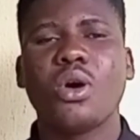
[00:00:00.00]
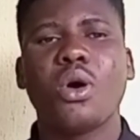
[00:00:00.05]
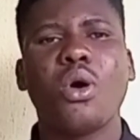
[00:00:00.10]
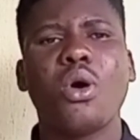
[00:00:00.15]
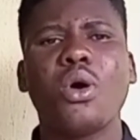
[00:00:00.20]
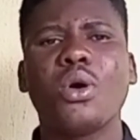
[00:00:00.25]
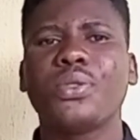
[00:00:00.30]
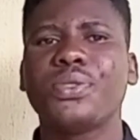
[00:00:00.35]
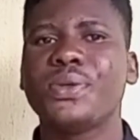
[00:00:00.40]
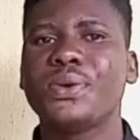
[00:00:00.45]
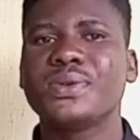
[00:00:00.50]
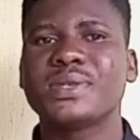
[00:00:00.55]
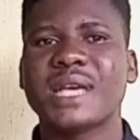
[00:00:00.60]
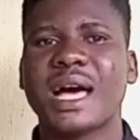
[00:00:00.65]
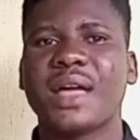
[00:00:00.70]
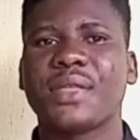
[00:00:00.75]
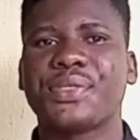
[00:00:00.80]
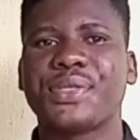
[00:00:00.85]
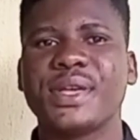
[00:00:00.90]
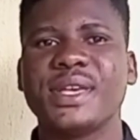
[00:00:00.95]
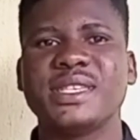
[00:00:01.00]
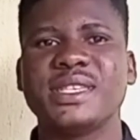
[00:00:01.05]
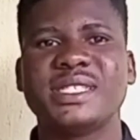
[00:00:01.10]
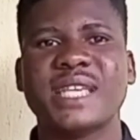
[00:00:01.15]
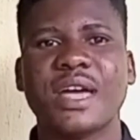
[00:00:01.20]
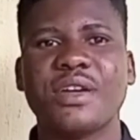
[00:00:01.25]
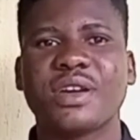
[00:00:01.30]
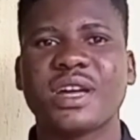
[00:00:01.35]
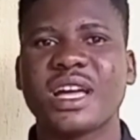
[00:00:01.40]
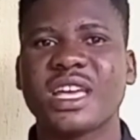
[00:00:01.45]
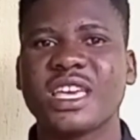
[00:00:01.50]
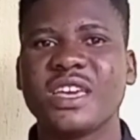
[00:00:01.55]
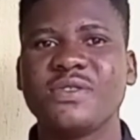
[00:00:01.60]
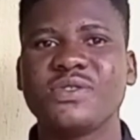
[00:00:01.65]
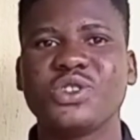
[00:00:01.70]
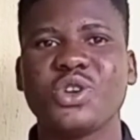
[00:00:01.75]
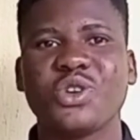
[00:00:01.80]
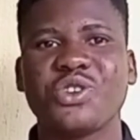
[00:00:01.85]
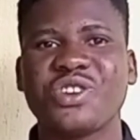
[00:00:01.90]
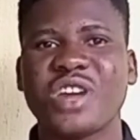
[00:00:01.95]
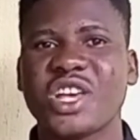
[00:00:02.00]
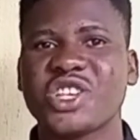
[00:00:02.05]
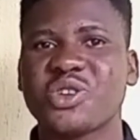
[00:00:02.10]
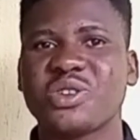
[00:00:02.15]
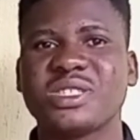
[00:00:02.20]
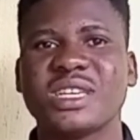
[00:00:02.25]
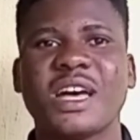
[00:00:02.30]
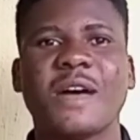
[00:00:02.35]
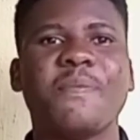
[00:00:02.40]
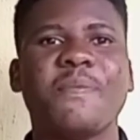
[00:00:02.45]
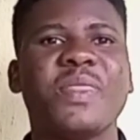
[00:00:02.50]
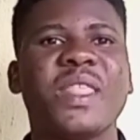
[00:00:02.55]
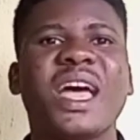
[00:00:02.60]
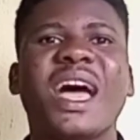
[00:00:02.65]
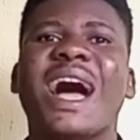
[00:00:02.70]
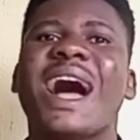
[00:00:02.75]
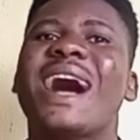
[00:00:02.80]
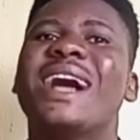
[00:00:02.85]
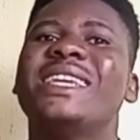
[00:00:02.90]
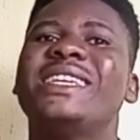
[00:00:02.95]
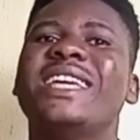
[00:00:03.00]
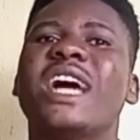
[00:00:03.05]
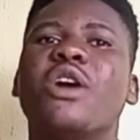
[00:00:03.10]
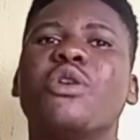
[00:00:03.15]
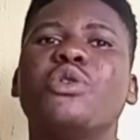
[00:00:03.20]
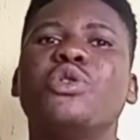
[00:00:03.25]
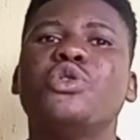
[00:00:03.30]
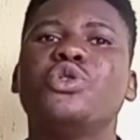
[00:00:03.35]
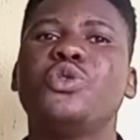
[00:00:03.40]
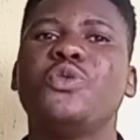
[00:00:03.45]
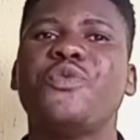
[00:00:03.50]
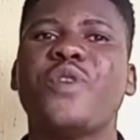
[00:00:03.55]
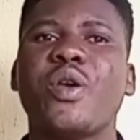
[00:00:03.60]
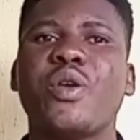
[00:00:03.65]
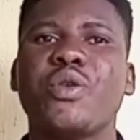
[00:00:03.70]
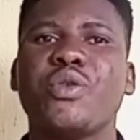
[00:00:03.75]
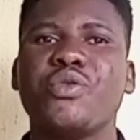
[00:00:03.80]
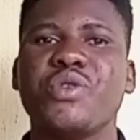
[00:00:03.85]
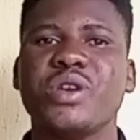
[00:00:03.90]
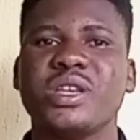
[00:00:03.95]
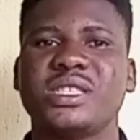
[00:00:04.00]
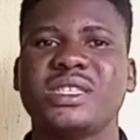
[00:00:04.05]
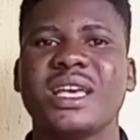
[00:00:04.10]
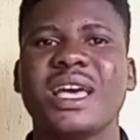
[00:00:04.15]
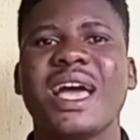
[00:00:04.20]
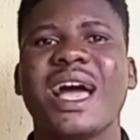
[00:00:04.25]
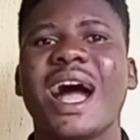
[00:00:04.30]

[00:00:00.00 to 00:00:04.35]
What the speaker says: All those are things that you can give to your grass cutter, and they are going to do very great.